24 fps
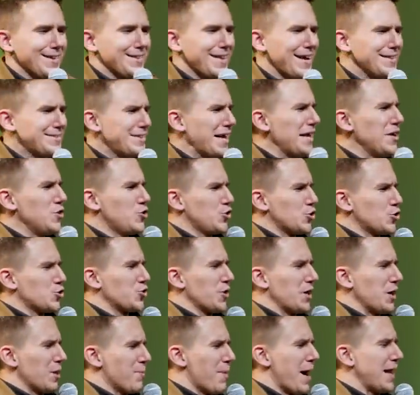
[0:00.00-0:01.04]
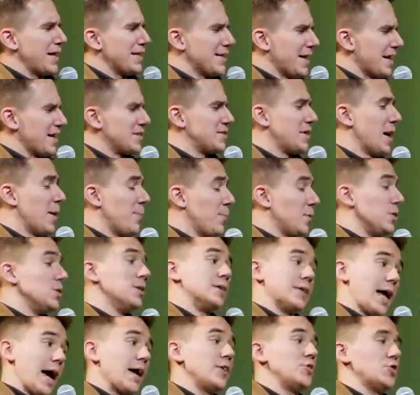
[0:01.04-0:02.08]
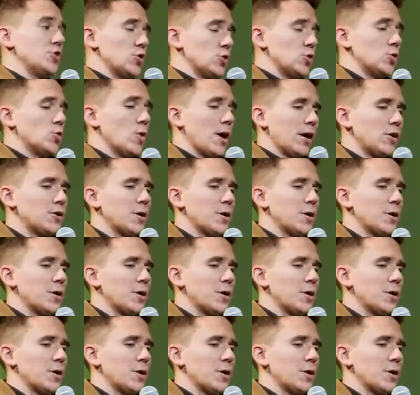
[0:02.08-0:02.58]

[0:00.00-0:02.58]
They say you should treat your body like a temple, and I do.